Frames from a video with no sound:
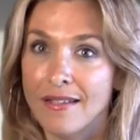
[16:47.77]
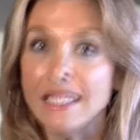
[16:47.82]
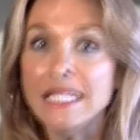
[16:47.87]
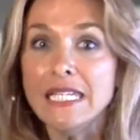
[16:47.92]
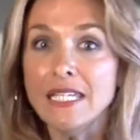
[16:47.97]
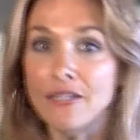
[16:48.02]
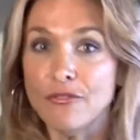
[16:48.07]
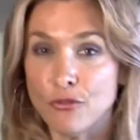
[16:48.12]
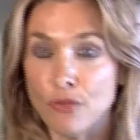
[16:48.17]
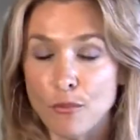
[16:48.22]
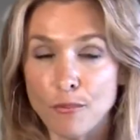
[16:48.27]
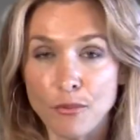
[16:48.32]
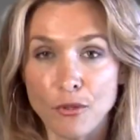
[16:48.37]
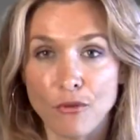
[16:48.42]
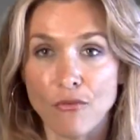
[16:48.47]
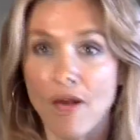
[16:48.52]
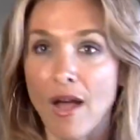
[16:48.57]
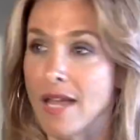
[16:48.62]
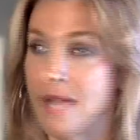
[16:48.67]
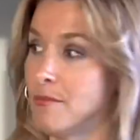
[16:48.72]
If you
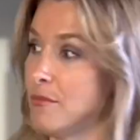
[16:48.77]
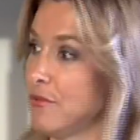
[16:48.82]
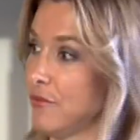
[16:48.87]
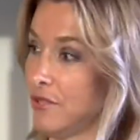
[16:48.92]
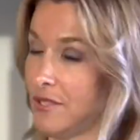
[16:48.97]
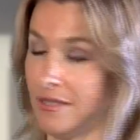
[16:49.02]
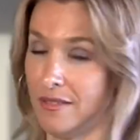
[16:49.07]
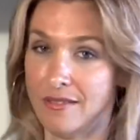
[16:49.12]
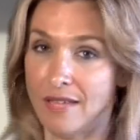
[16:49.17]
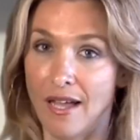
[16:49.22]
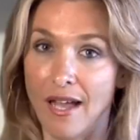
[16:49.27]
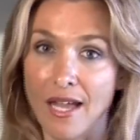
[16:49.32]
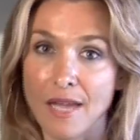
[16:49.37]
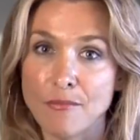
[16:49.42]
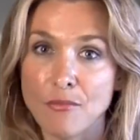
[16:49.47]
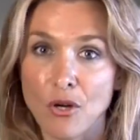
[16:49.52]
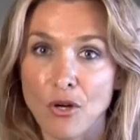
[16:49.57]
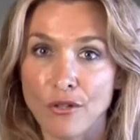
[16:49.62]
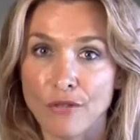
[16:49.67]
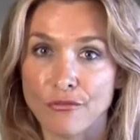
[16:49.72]
provide me with the
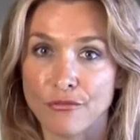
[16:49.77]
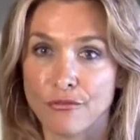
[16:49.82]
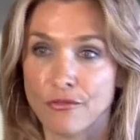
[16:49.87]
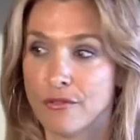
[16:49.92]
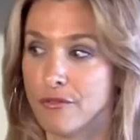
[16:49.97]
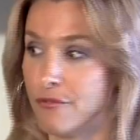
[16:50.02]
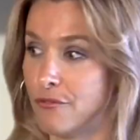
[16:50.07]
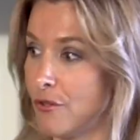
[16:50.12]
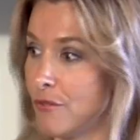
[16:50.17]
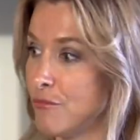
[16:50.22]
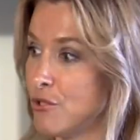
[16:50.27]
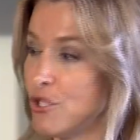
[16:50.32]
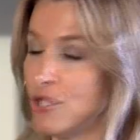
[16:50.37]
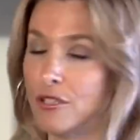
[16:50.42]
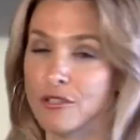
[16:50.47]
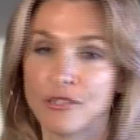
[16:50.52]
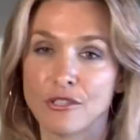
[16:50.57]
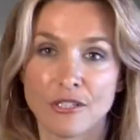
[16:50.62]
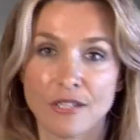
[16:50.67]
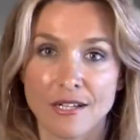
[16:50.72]
time off from
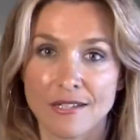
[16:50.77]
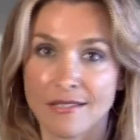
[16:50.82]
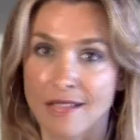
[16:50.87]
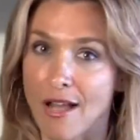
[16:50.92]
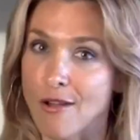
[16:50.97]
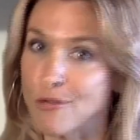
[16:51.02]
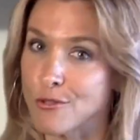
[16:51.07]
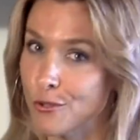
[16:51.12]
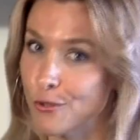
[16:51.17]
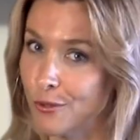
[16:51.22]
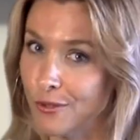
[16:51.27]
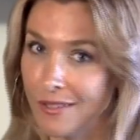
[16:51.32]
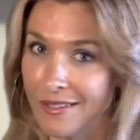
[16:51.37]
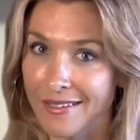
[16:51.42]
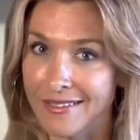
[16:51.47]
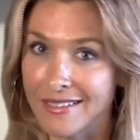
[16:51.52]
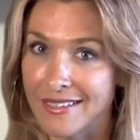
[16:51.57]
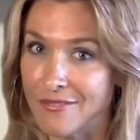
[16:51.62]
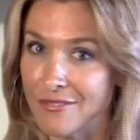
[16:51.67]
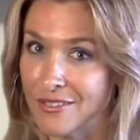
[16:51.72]
children and household
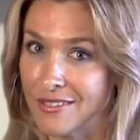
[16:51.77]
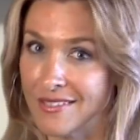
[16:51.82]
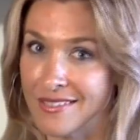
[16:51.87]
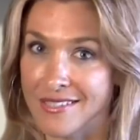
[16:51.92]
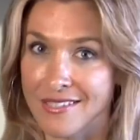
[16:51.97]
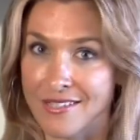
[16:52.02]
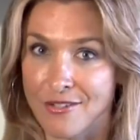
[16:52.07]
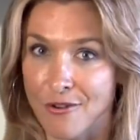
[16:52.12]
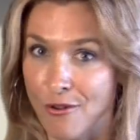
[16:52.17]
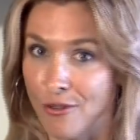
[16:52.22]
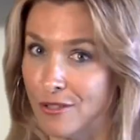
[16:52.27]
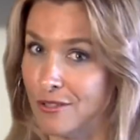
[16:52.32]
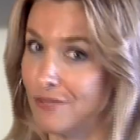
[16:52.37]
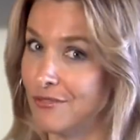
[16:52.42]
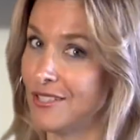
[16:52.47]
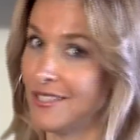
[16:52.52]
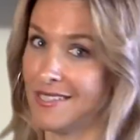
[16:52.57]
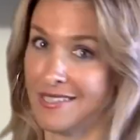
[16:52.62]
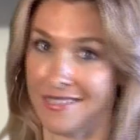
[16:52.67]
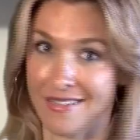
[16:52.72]
activities and all
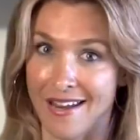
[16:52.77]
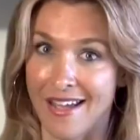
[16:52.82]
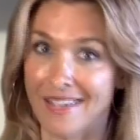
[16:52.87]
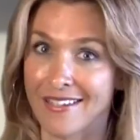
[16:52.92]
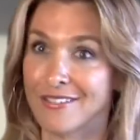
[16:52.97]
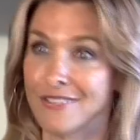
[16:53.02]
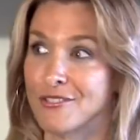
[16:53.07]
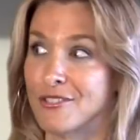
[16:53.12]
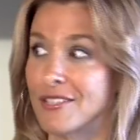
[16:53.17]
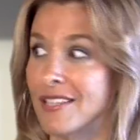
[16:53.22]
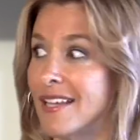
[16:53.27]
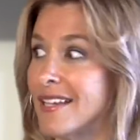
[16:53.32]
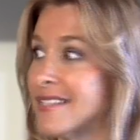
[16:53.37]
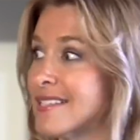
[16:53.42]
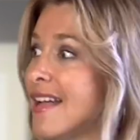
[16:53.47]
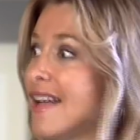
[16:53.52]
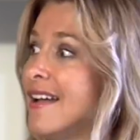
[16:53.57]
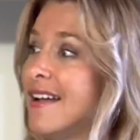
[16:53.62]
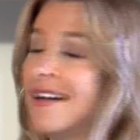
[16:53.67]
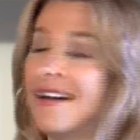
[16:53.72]
of this, and I can relax,
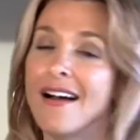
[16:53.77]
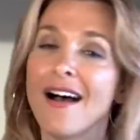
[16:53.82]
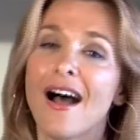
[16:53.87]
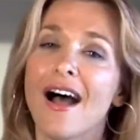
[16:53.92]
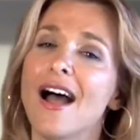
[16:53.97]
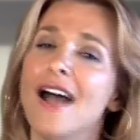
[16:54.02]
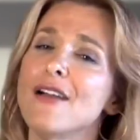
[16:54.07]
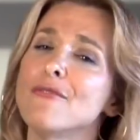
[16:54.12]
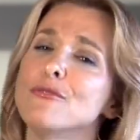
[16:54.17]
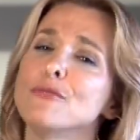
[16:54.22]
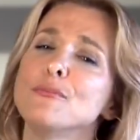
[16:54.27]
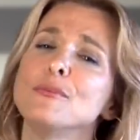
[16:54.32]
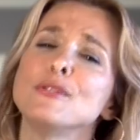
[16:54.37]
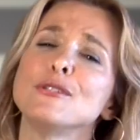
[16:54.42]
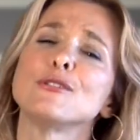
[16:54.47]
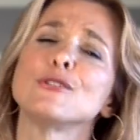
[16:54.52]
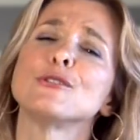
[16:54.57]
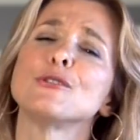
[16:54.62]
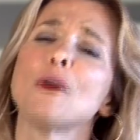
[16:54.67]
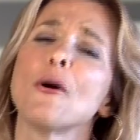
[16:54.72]
I would be
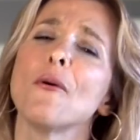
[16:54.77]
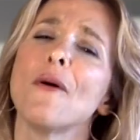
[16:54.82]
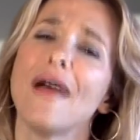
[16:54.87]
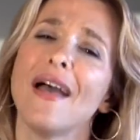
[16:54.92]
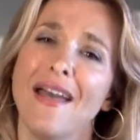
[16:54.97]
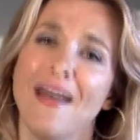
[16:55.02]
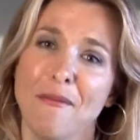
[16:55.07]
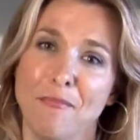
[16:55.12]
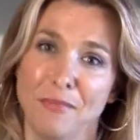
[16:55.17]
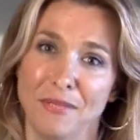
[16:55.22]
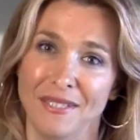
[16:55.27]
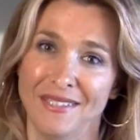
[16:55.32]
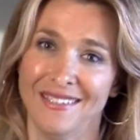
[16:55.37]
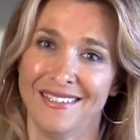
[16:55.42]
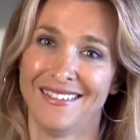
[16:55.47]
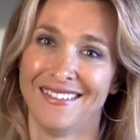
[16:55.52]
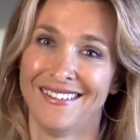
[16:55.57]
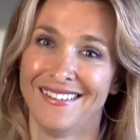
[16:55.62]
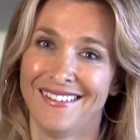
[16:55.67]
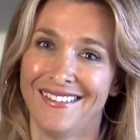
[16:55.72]
so happy
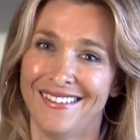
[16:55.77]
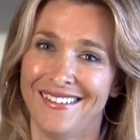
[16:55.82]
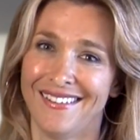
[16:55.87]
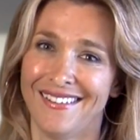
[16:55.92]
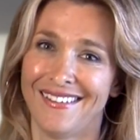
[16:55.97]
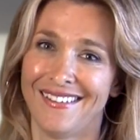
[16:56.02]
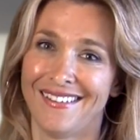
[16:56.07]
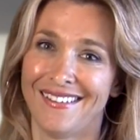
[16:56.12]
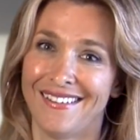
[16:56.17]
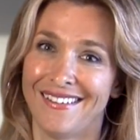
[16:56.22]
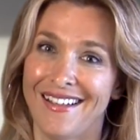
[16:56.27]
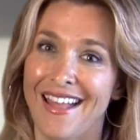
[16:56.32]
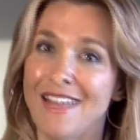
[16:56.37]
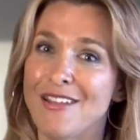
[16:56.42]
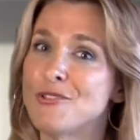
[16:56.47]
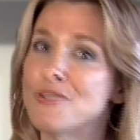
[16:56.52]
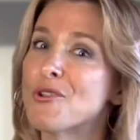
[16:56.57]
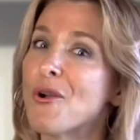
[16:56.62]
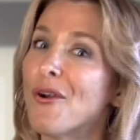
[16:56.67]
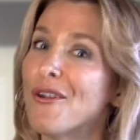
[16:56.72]

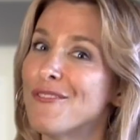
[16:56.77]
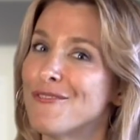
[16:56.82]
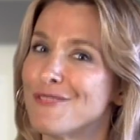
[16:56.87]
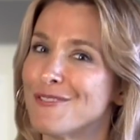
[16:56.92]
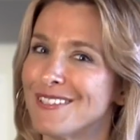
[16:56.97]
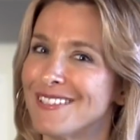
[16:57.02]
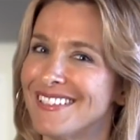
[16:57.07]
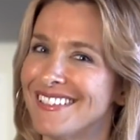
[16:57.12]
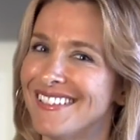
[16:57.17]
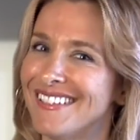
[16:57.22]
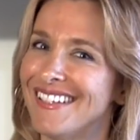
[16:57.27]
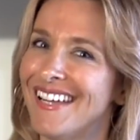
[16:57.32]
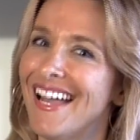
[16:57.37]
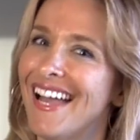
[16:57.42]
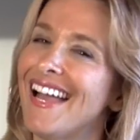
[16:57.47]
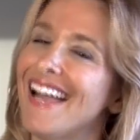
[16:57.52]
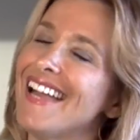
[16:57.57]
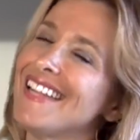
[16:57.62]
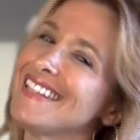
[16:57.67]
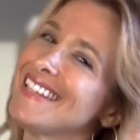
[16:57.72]
and joyful.
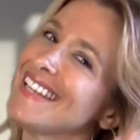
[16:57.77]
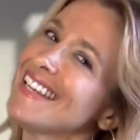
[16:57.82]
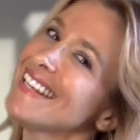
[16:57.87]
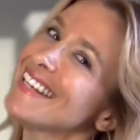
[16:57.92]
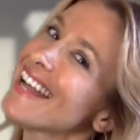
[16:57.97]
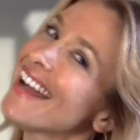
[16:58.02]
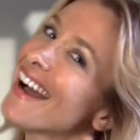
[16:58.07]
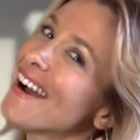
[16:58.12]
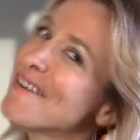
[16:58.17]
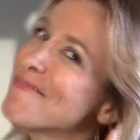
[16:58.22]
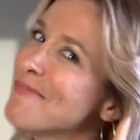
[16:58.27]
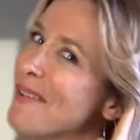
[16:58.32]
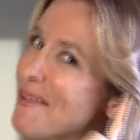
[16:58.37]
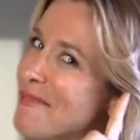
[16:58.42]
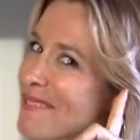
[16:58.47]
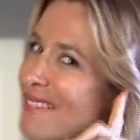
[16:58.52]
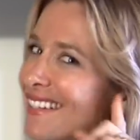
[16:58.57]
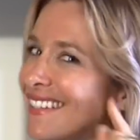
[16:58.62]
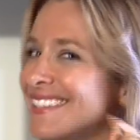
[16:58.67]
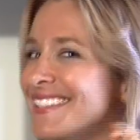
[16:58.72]
And then
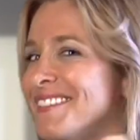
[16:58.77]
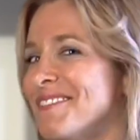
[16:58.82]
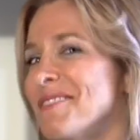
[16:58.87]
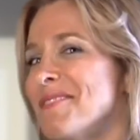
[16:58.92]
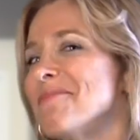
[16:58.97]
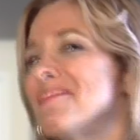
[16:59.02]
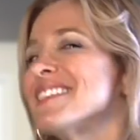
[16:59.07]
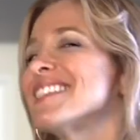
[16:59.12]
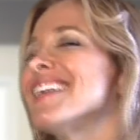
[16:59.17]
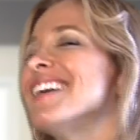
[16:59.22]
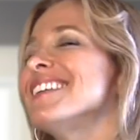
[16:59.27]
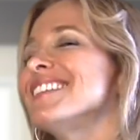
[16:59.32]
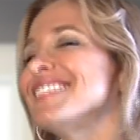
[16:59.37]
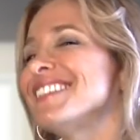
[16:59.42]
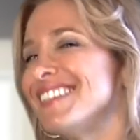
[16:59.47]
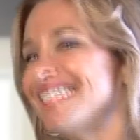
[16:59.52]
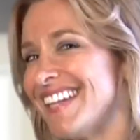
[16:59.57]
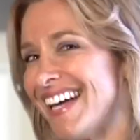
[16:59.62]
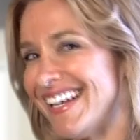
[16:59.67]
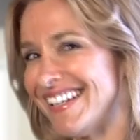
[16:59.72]
maybe I'll give you a massage
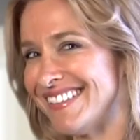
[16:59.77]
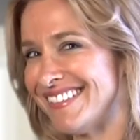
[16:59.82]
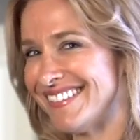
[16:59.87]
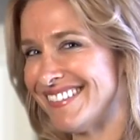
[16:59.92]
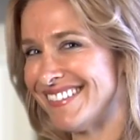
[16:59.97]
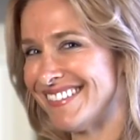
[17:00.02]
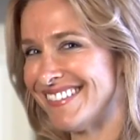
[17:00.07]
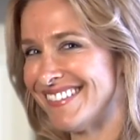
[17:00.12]
tonight.